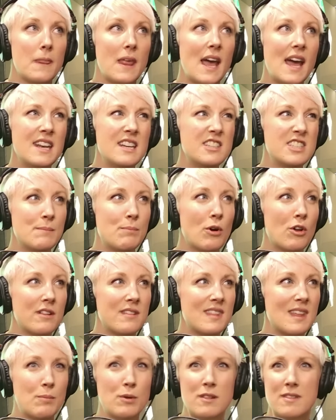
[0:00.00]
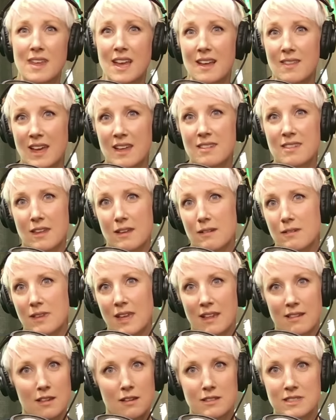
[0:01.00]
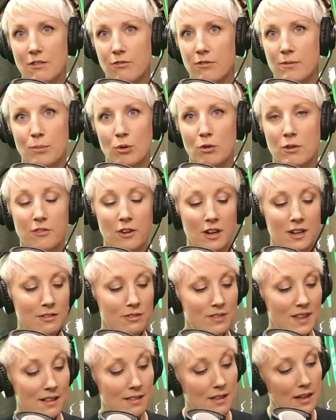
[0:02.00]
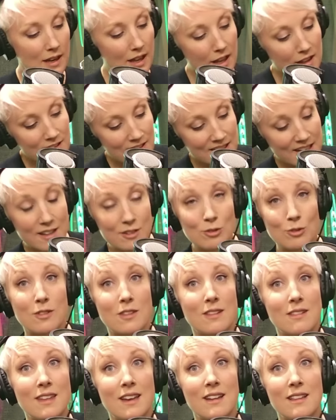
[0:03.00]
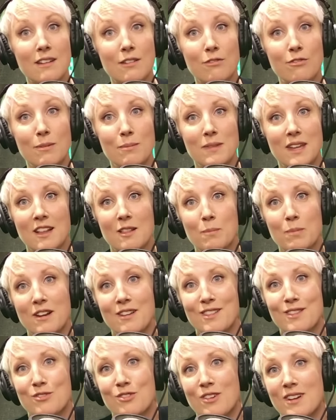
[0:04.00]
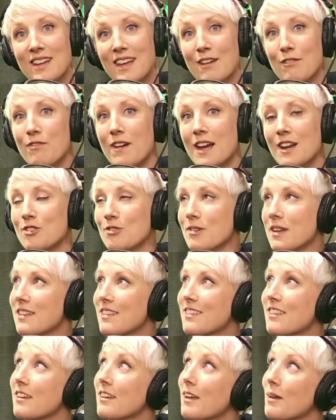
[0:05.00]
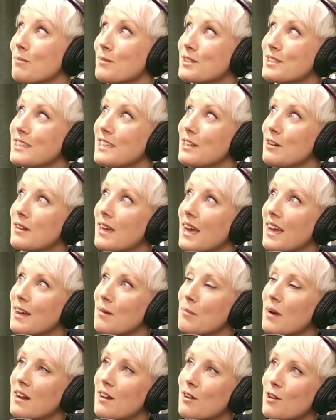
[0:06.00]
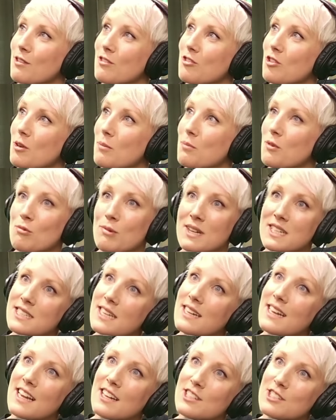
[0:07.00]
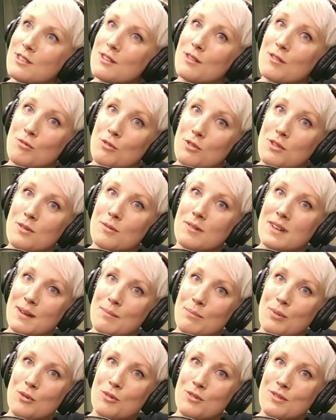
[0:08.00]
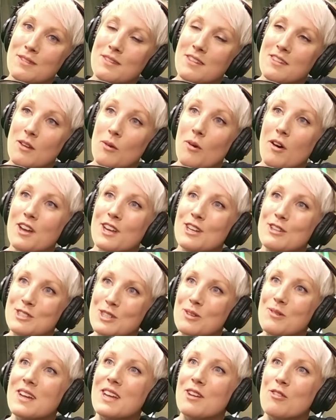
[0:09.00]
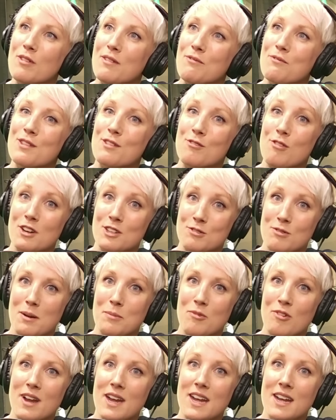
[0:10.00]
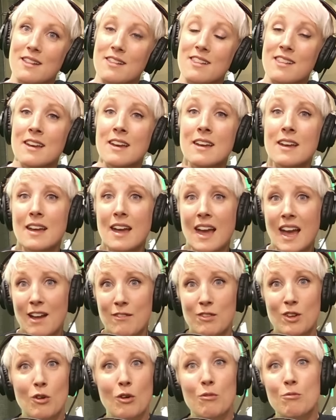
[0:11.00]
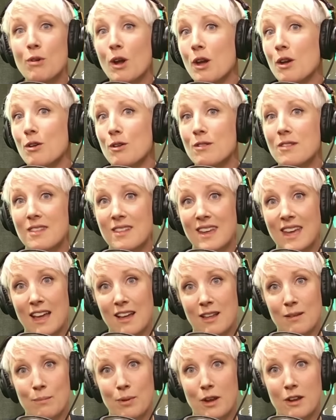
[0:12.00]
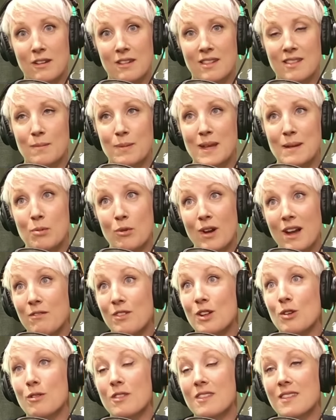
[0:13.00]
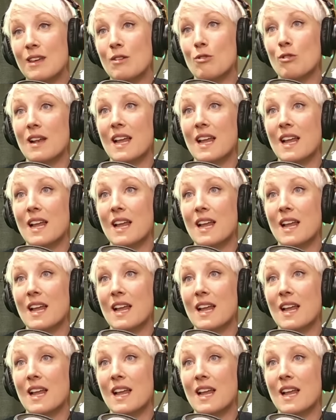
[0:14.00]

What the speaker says: energy policy per se. That's a different portfolio of things. Lastly, I'd also say that from the experience of trying to get factories to come to the UK in my last job, grid connections are also really important. So are you doing your infrastructure upgrades? Have you got roads to get components to people? Have you got skilled